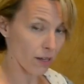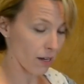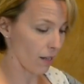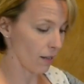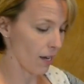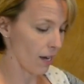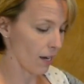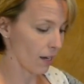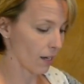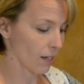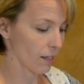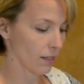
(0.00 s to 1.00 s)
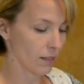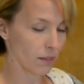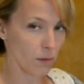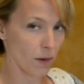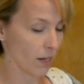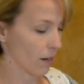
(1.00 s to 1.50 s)
that I like.
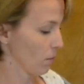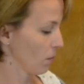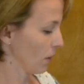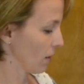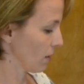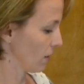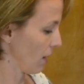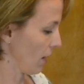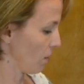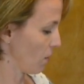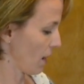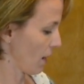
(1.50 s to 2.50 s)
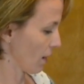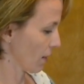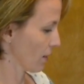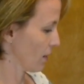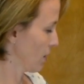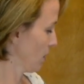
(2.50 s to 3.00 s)
It's by a company called
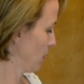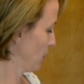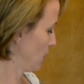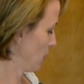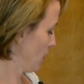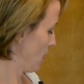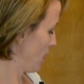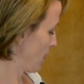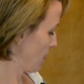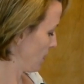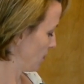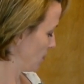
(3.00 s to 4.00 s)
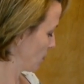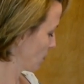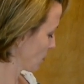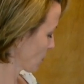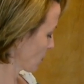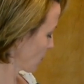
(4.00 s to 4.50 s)
Apex.
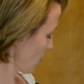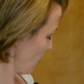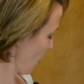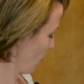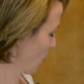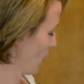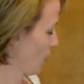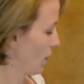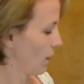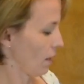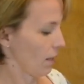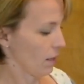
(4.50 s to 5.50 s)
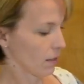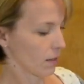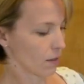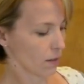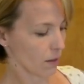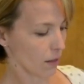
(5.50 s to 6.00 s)
I've got
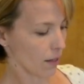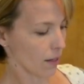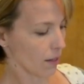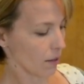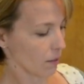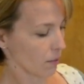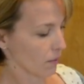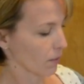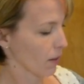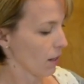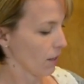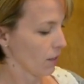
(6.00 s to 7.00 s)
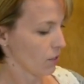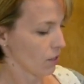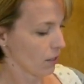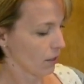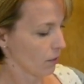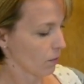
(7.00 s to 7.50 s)
this
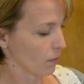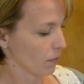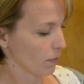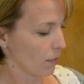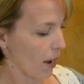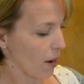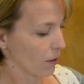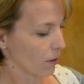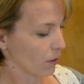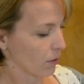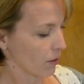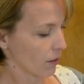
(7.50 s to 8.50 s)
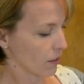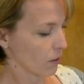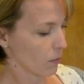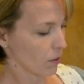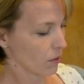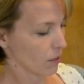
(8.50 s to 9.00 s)
collagen powder with lots
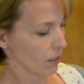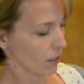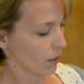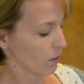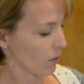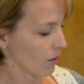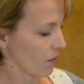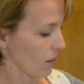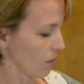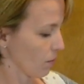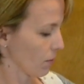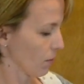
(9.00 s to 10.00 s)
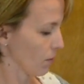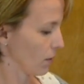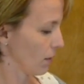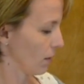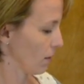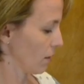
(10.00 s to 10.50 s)
of protein by Vital
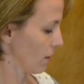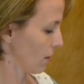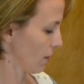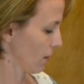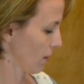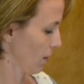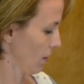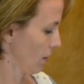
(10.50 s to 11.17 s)
Proteins.